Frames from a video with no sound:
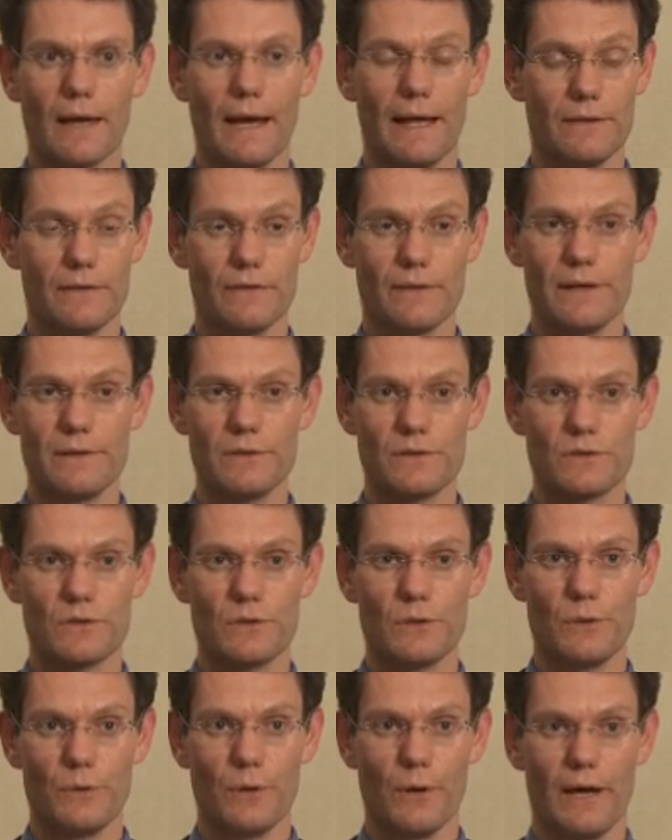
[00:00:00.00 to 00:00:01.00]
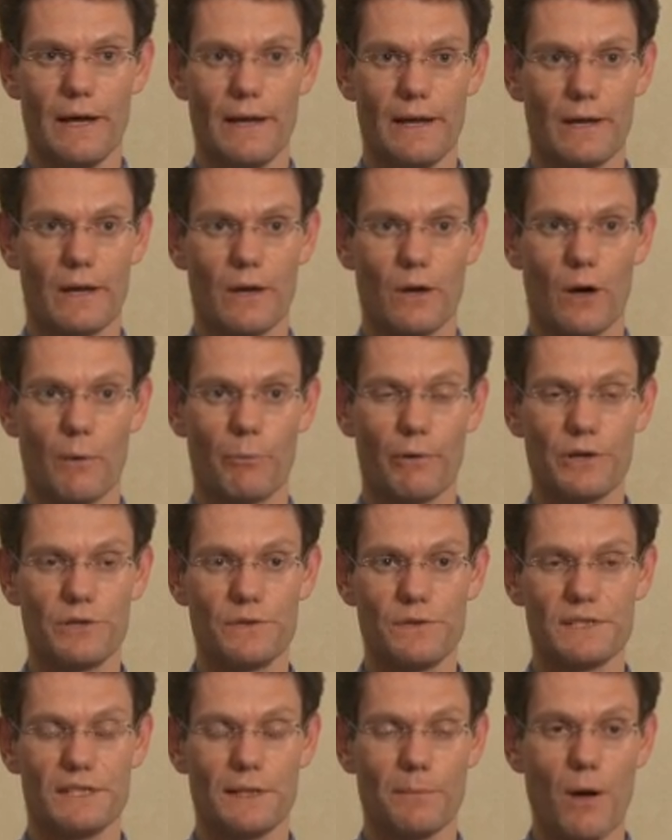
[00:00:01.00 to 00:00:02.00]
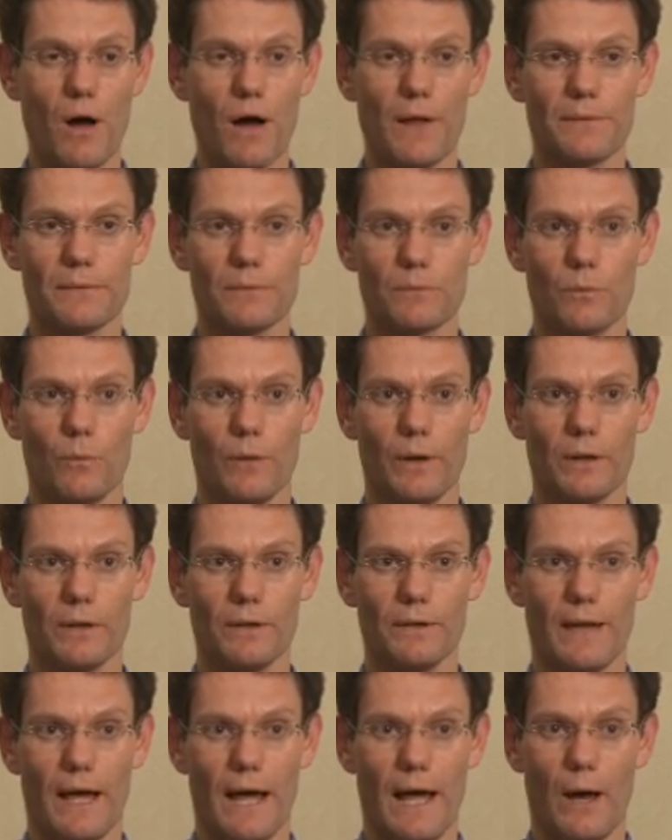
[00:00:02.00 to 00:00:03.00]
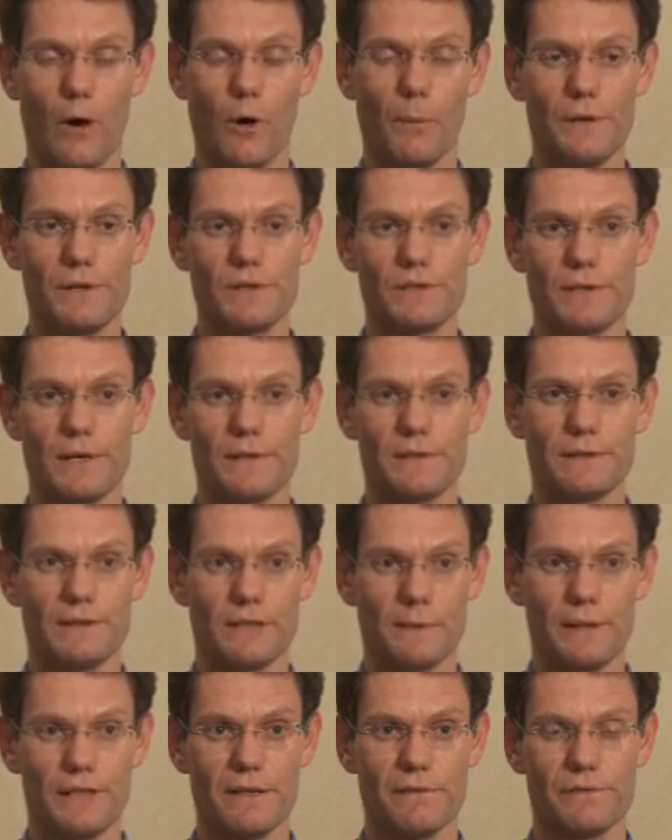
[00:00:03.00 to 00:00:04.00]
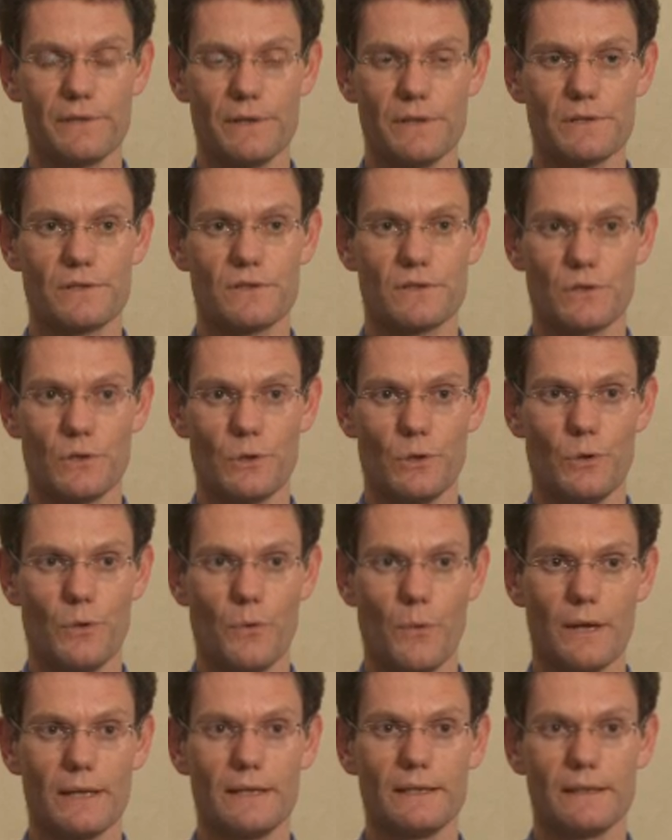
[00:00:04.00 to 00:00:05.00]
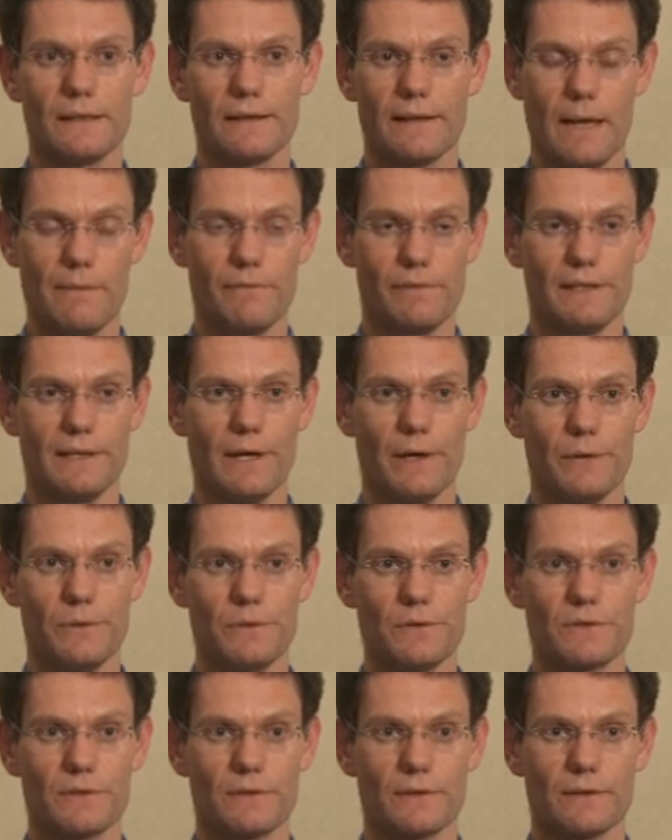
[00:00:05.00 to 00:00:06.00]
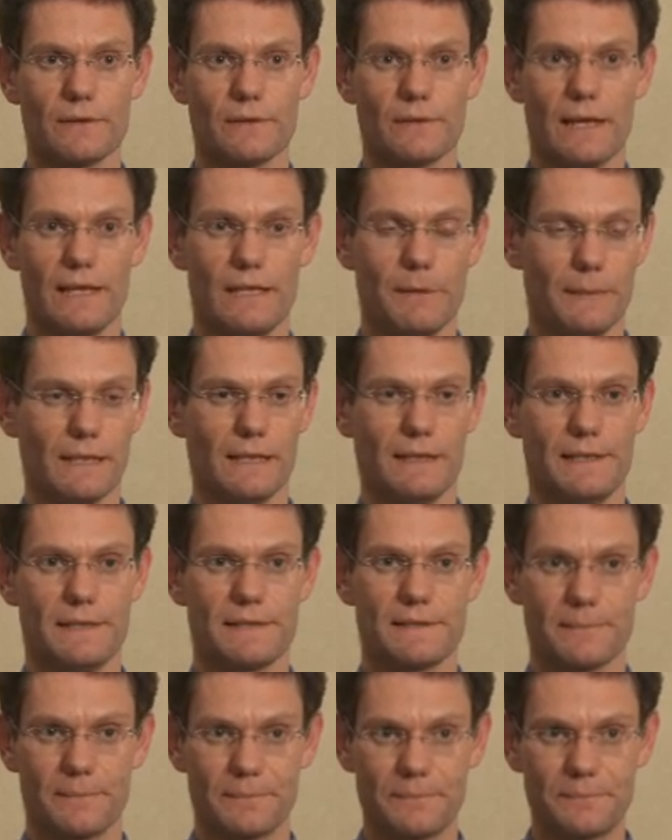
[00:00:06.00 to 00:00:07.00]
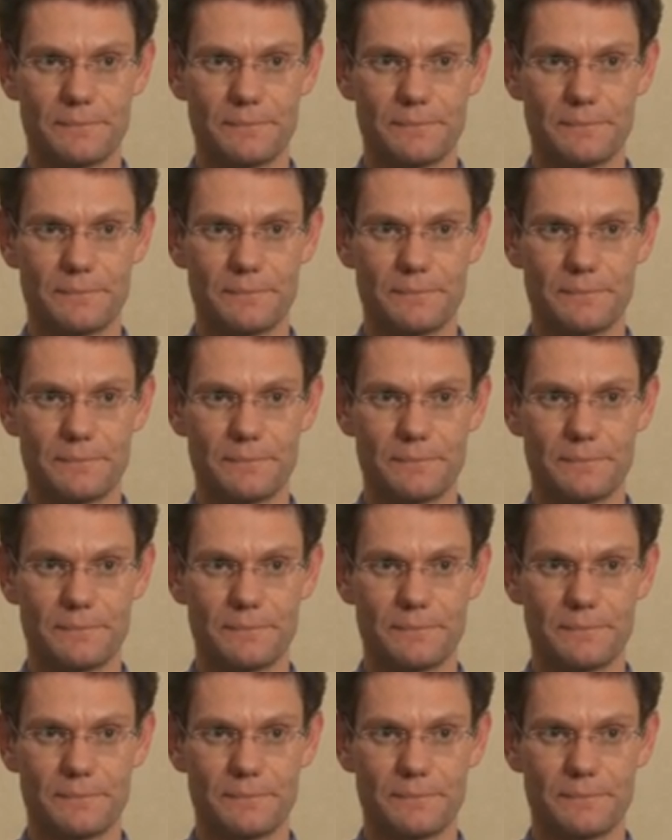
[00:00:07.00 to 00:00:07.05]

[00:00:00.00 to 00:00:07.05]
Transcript: And those 2 operations in Oman will almost certainly be the first 2 MVNOs in the Middle East.